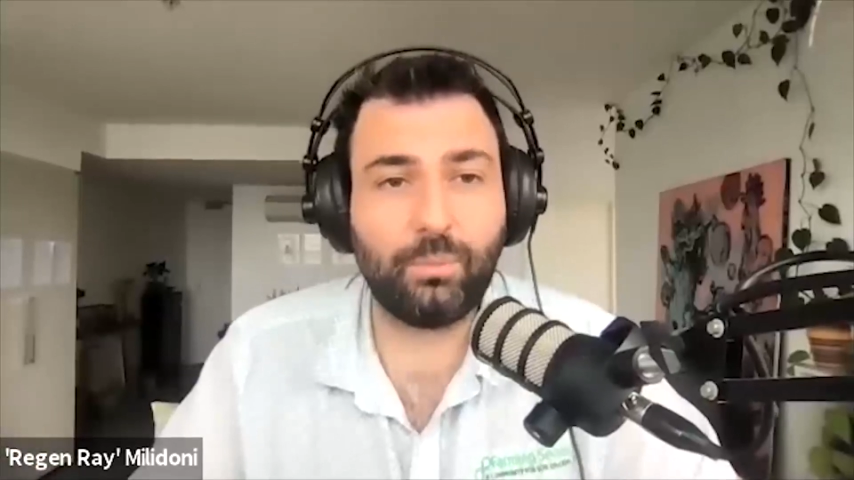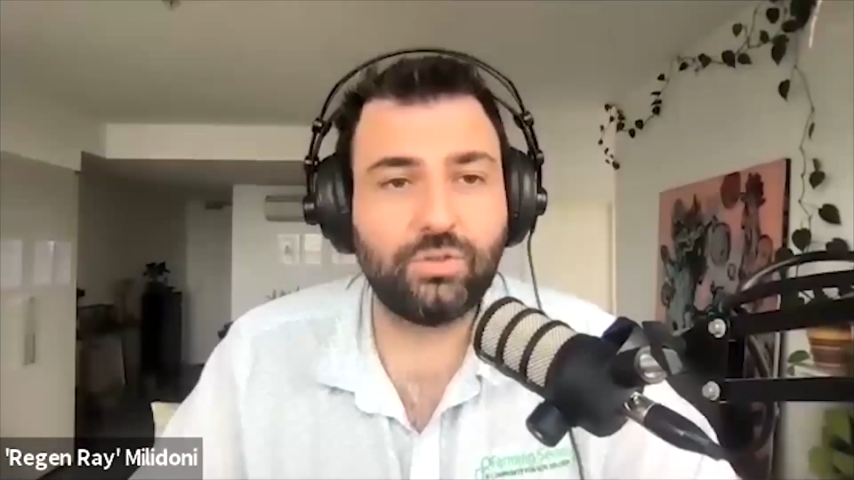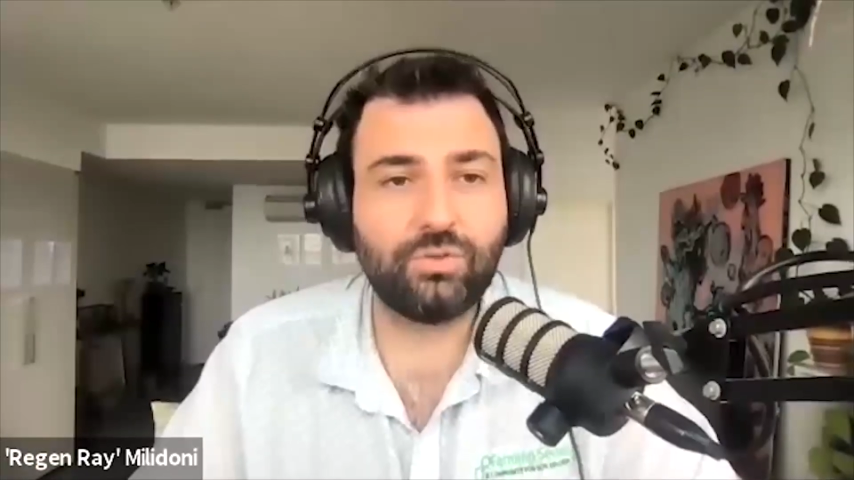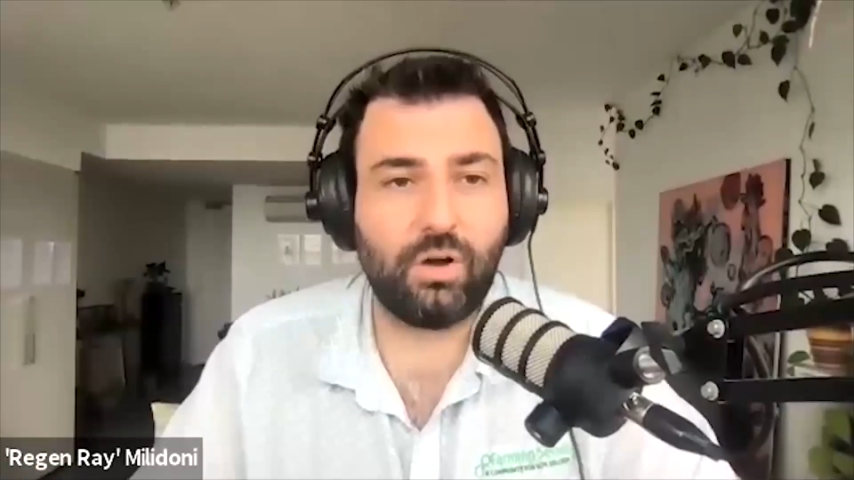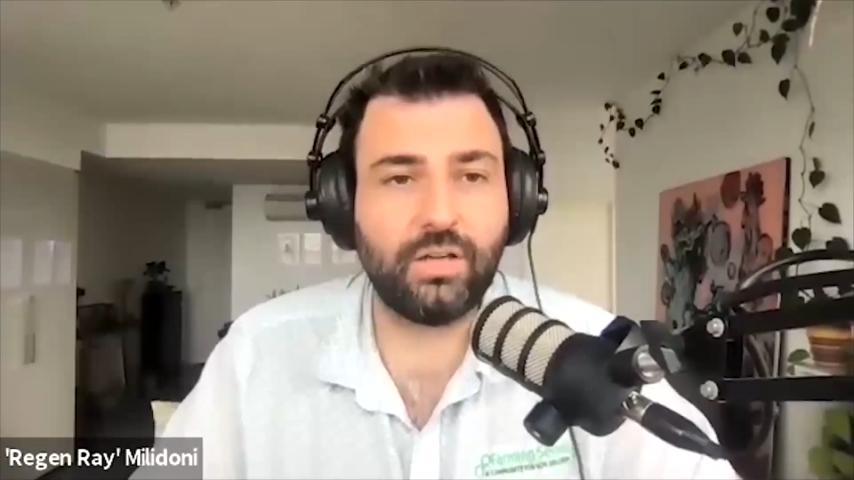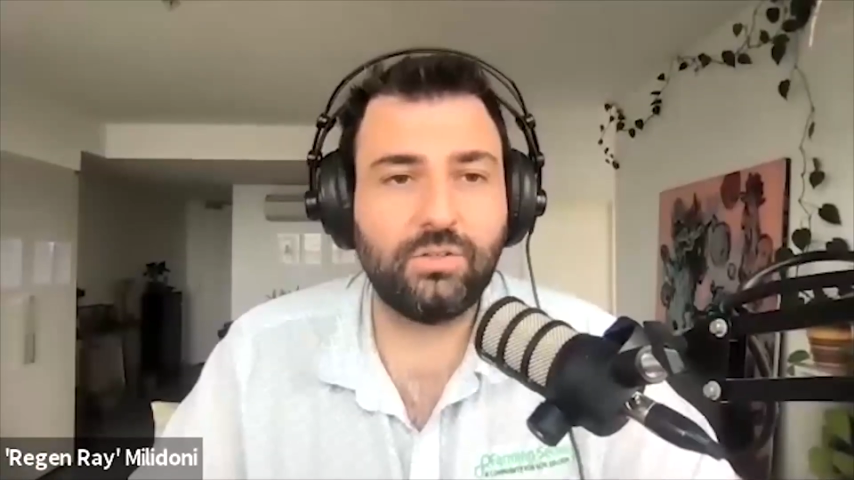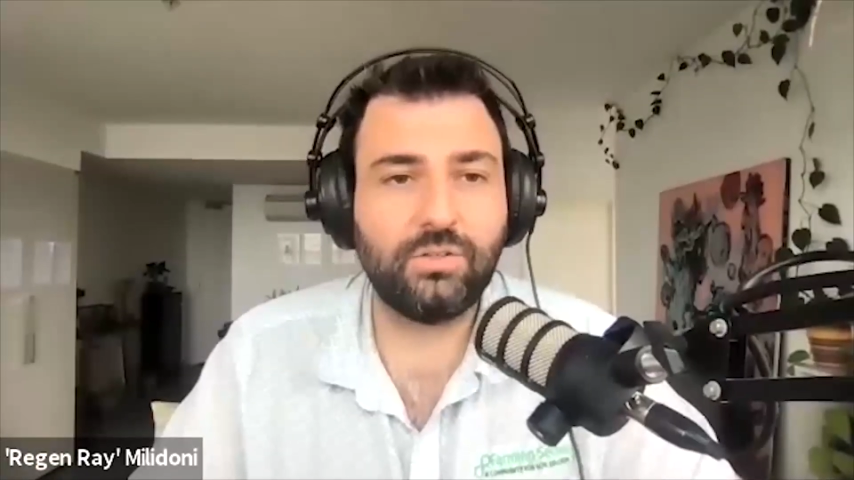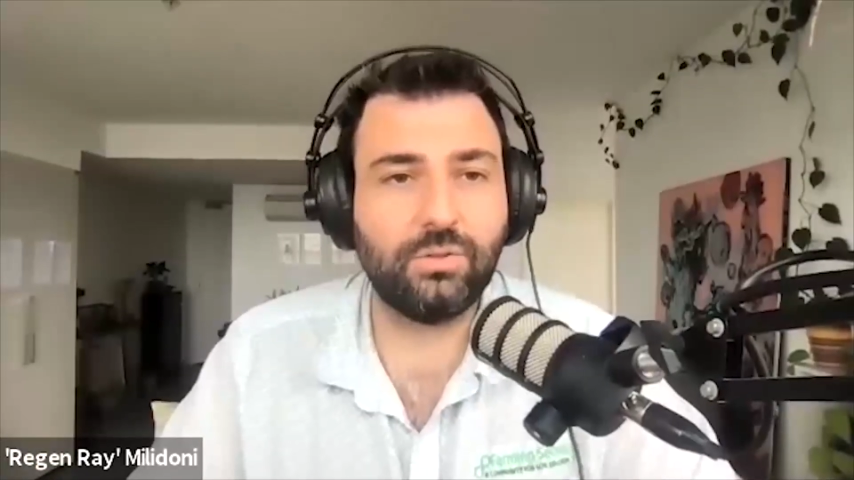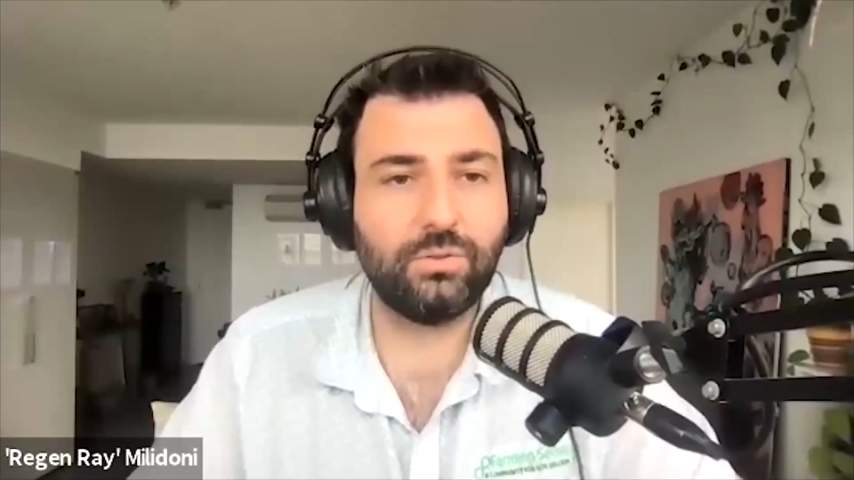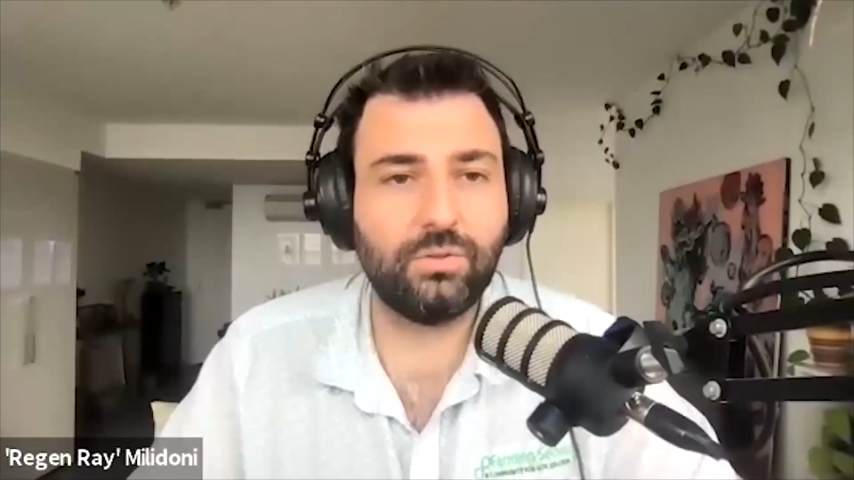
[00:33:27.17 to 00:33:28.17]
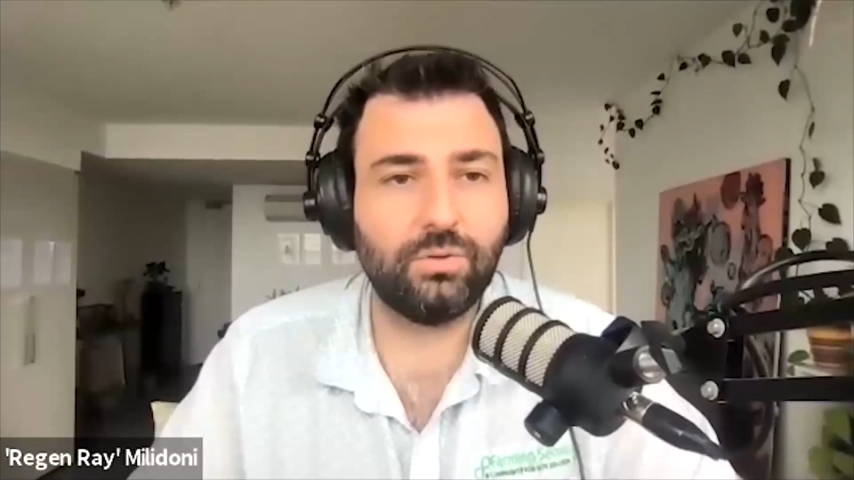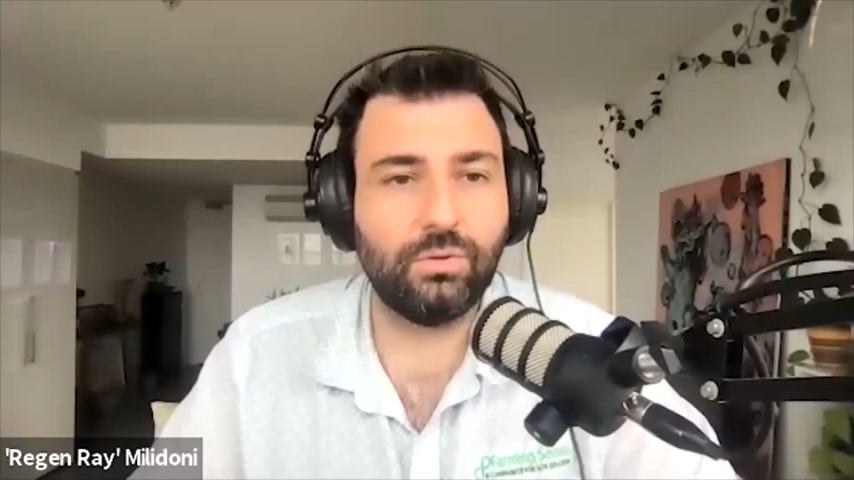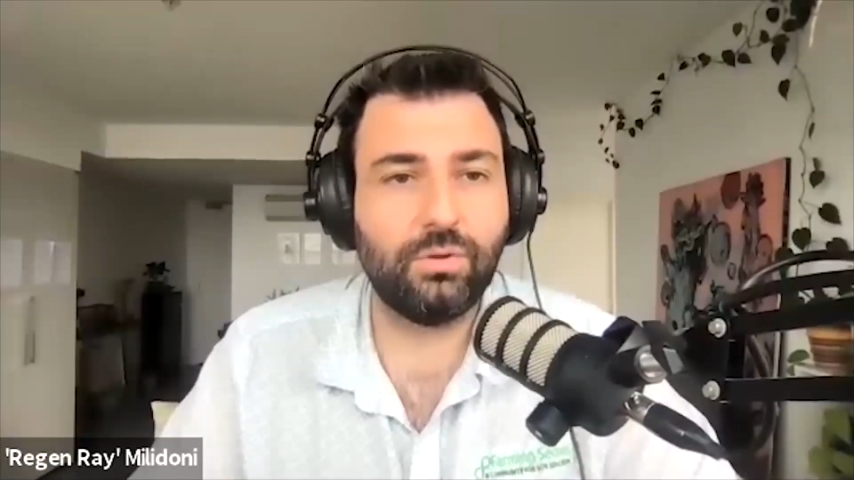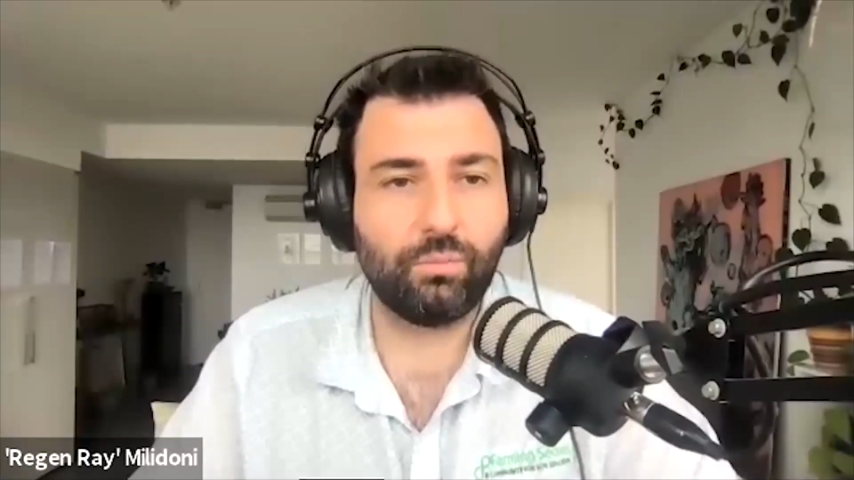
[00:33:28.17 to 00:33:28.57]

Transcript: and we're trying to do the